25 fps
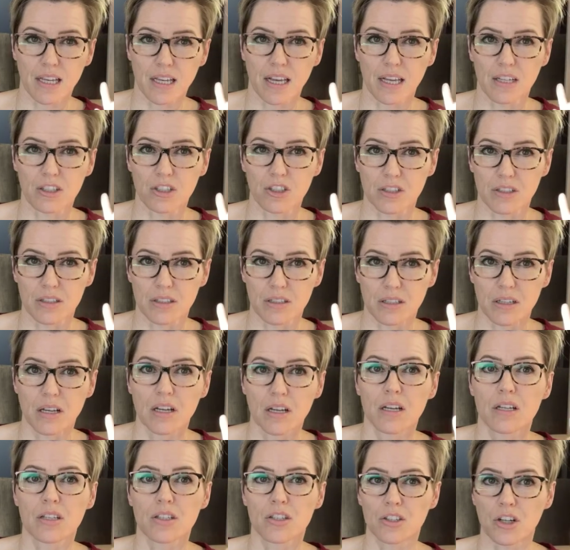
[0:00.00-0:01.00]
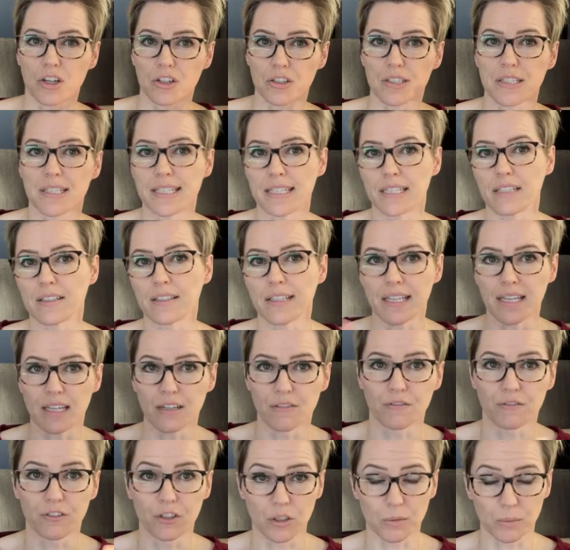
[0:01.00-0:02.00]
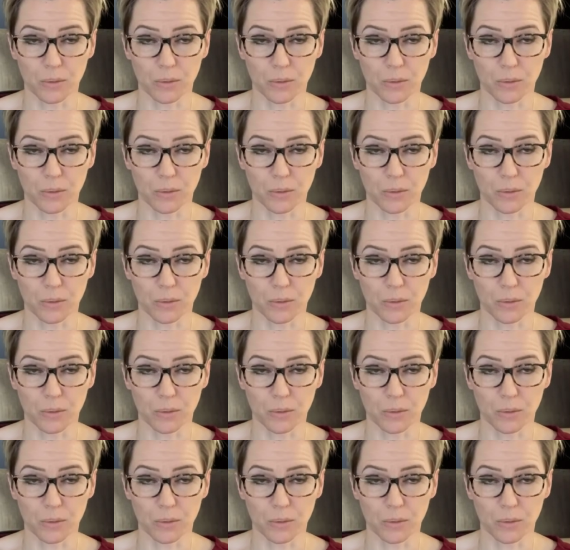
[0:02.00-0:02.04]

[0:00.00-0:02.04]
It's messy enough on one offer,